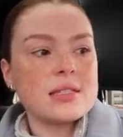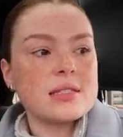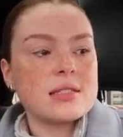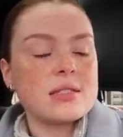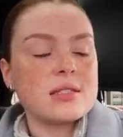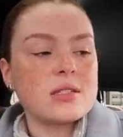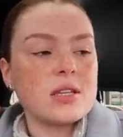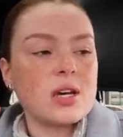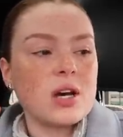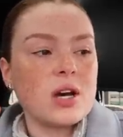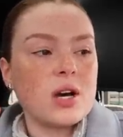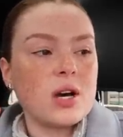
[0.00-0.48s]

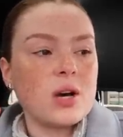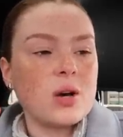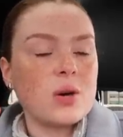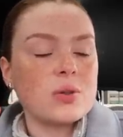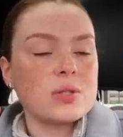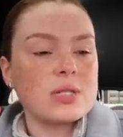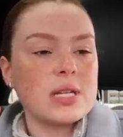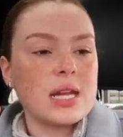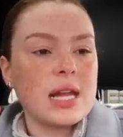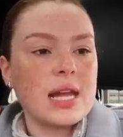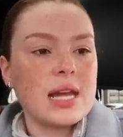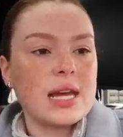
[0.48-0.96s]

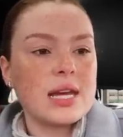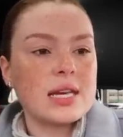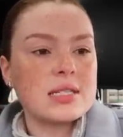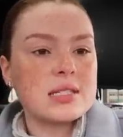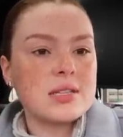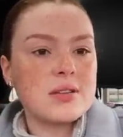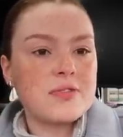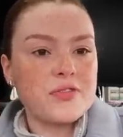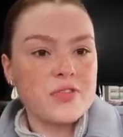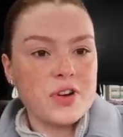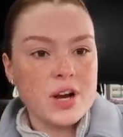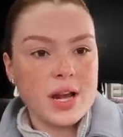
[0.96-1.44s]
So today
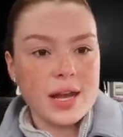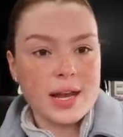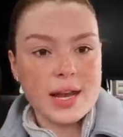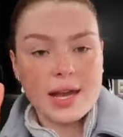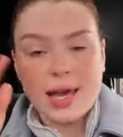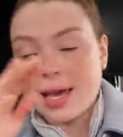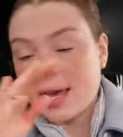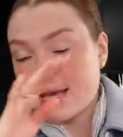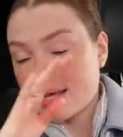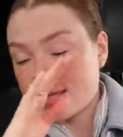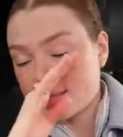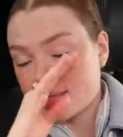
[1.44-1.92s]
is
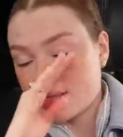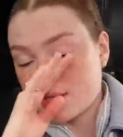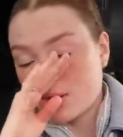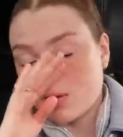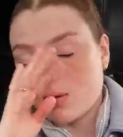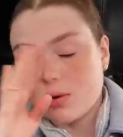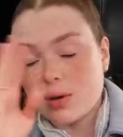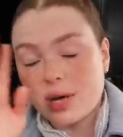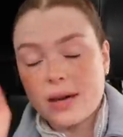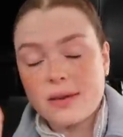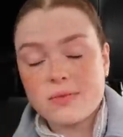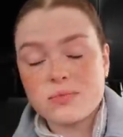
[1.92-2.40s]
Friday, and
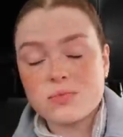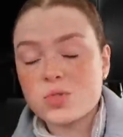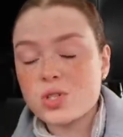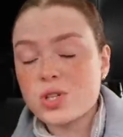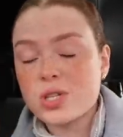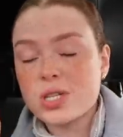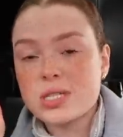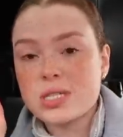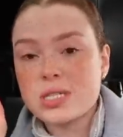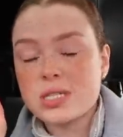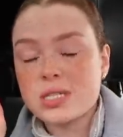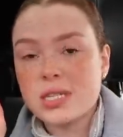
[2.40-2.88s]
so I'm
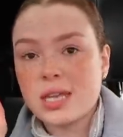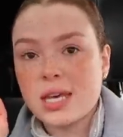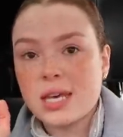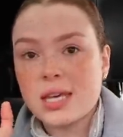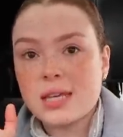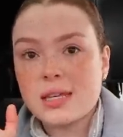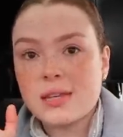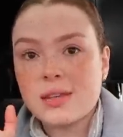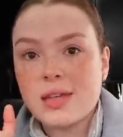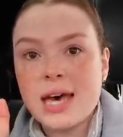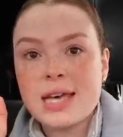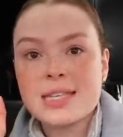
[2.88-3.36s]
just
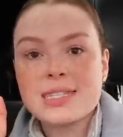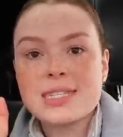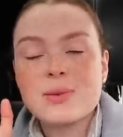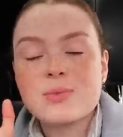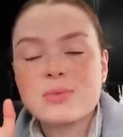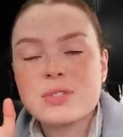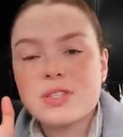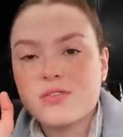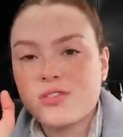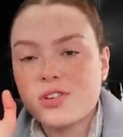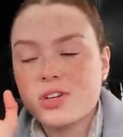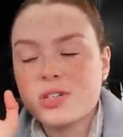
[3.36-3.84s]
like, last night
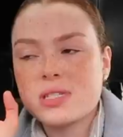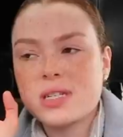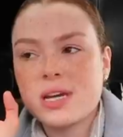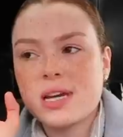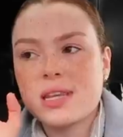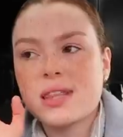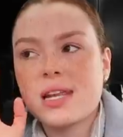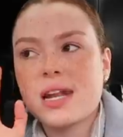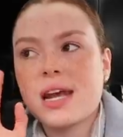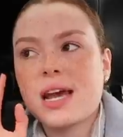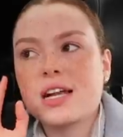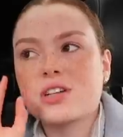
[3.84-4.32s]
was the first
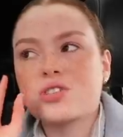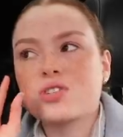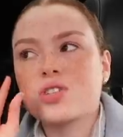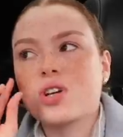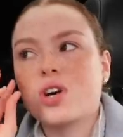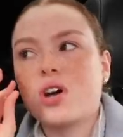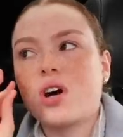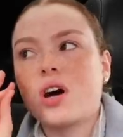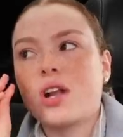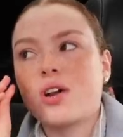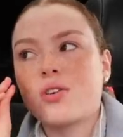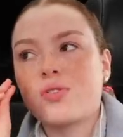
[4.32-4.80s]
night that I
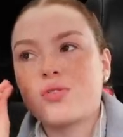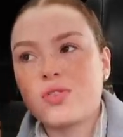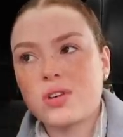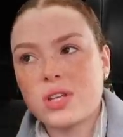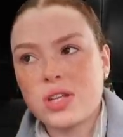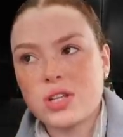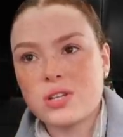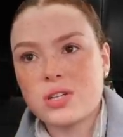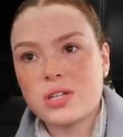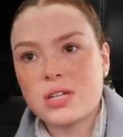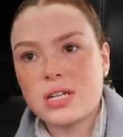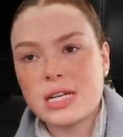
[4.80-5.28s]
actually got a
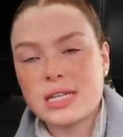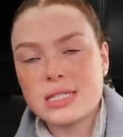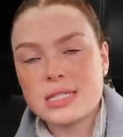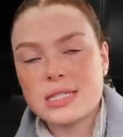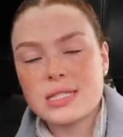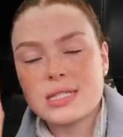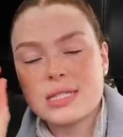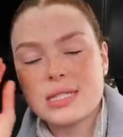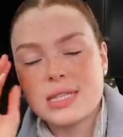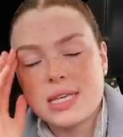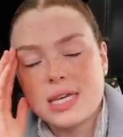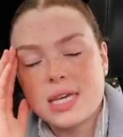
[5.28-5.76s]
really good night's
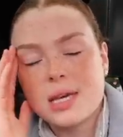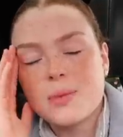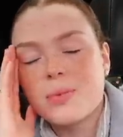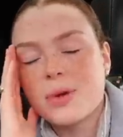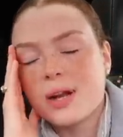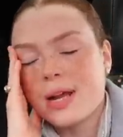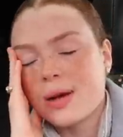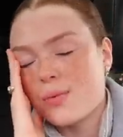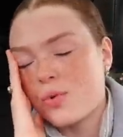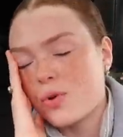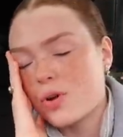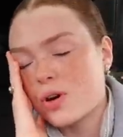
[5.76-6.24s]
sleep,
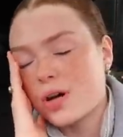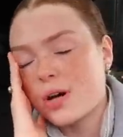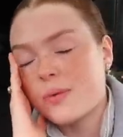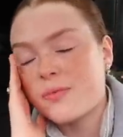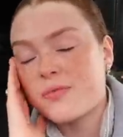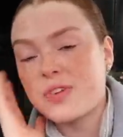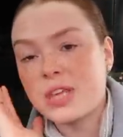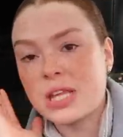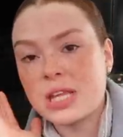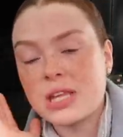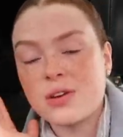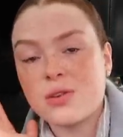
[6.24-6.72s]
and I woke
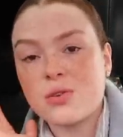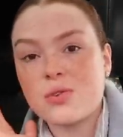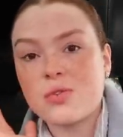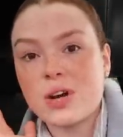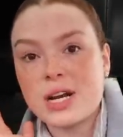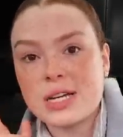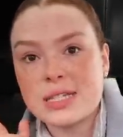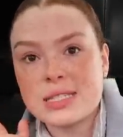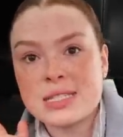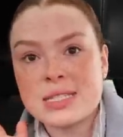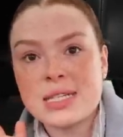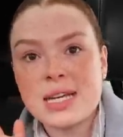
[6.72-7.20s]
up feeling
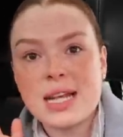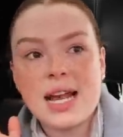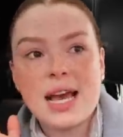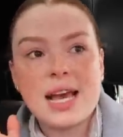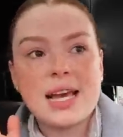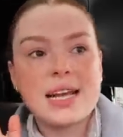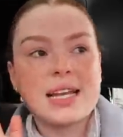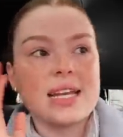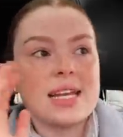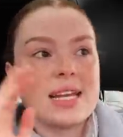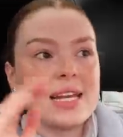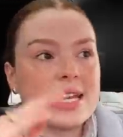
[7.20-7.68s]
rested.
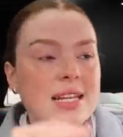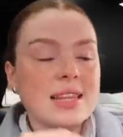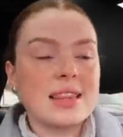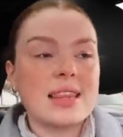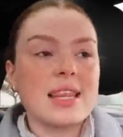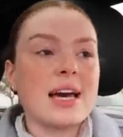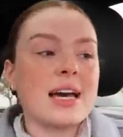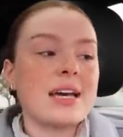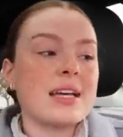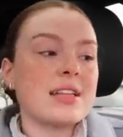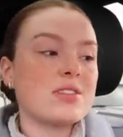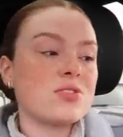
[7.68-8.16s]
I needed
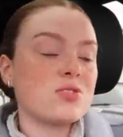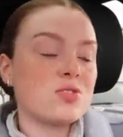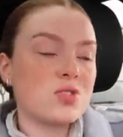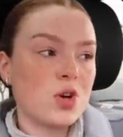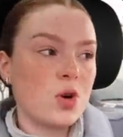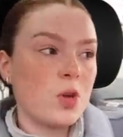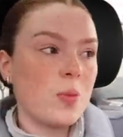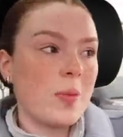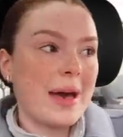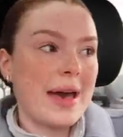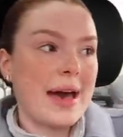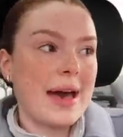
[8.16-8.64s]
that
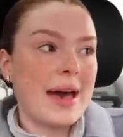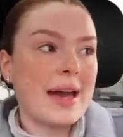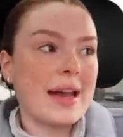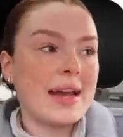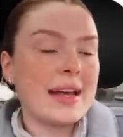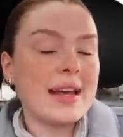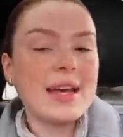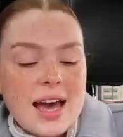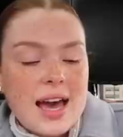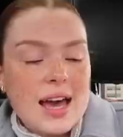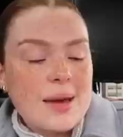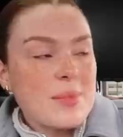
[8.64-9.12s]
so
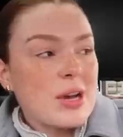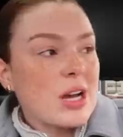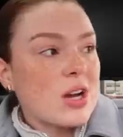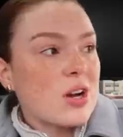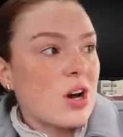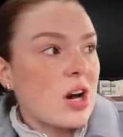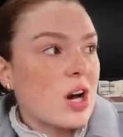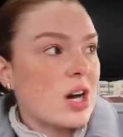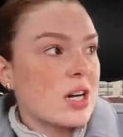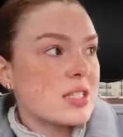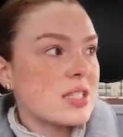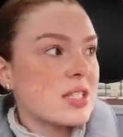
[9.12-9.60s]
bad. I'm at
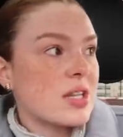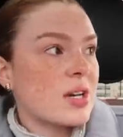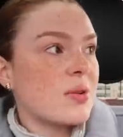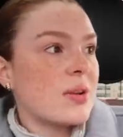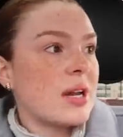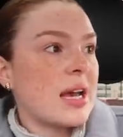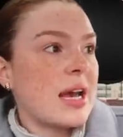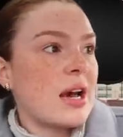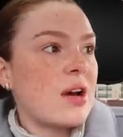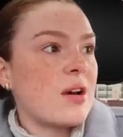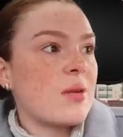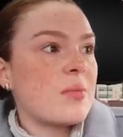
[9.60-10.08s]
Costco now.